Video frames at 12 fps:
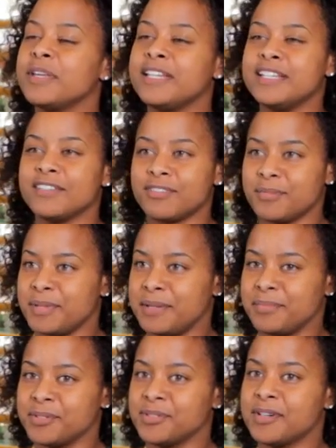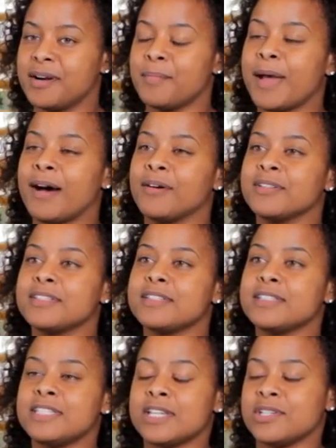many different people about
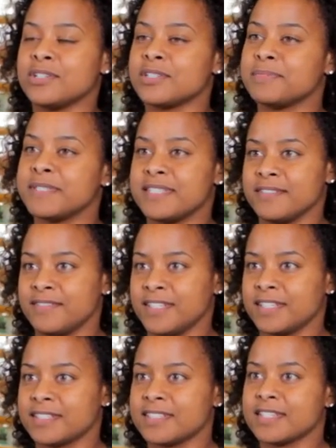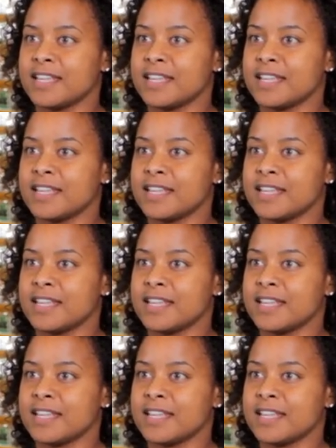gender specifics.